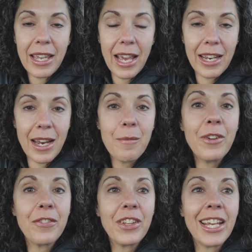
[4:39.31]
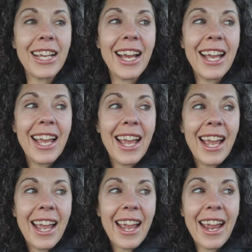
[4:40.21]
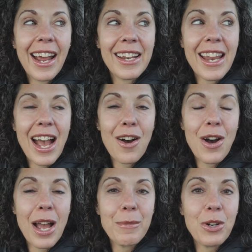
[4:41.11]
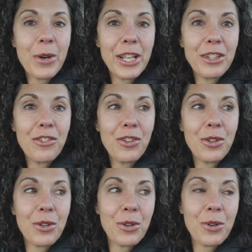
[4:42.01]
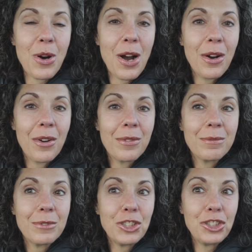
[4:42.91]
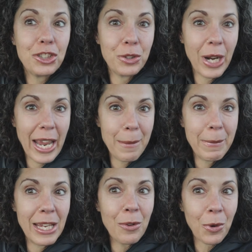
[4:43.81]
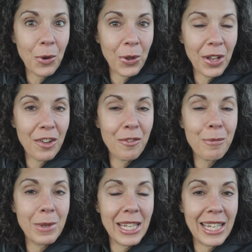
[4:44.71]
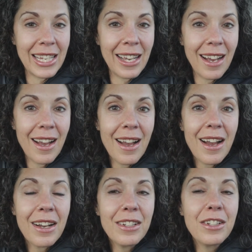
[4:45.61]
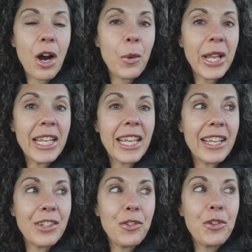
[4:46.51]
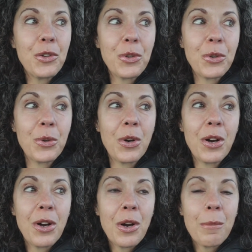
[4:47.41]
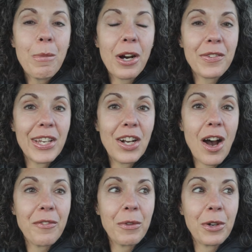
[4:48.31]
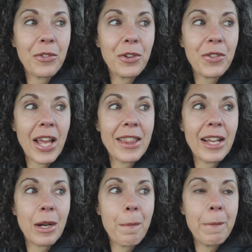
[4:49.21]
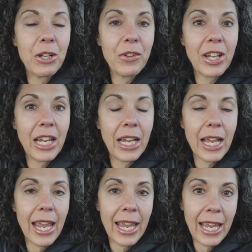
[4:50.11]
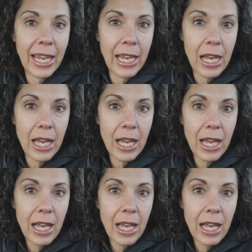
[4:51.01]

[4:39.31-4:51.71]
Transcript: Canon M50. And now I'm going to shoot a B-roll of me going into Park City Coffee Roasters. And they're building a,